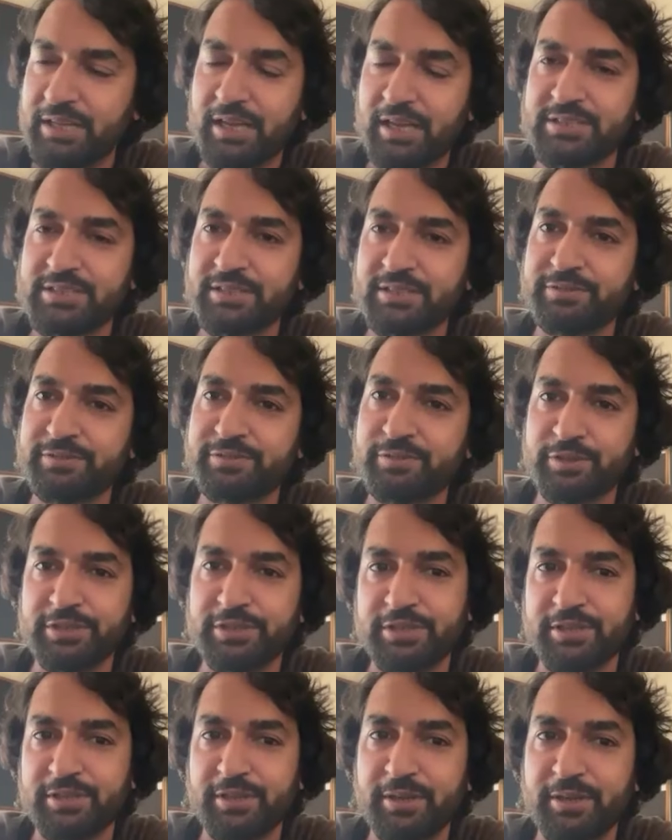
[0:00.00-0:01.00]
They ask us for
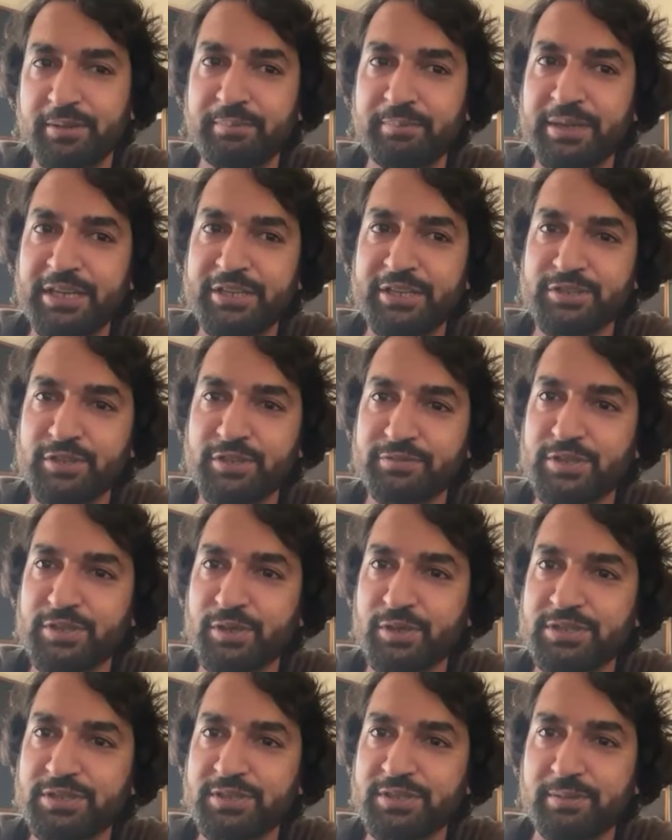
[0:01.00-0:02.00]
the meanings of the
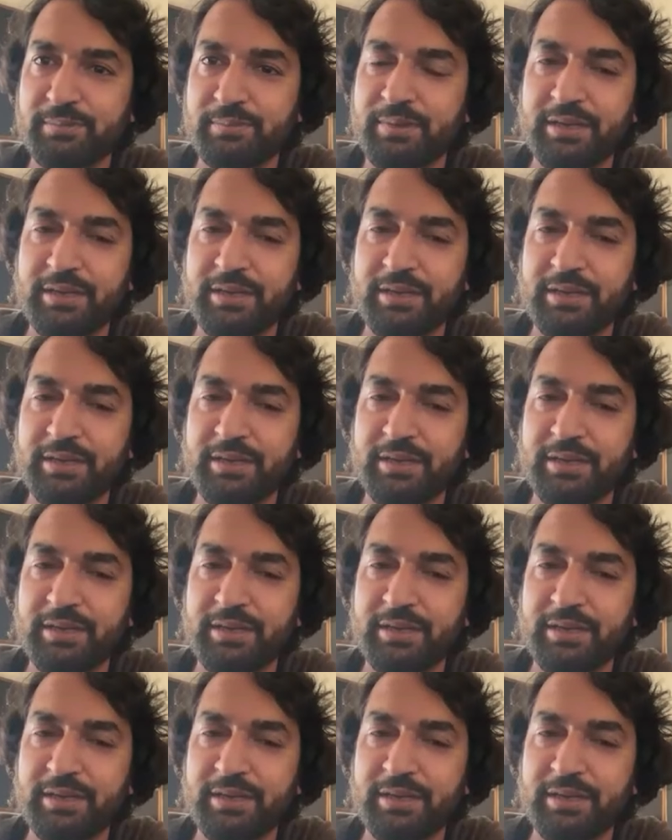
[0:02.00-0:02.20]
songs.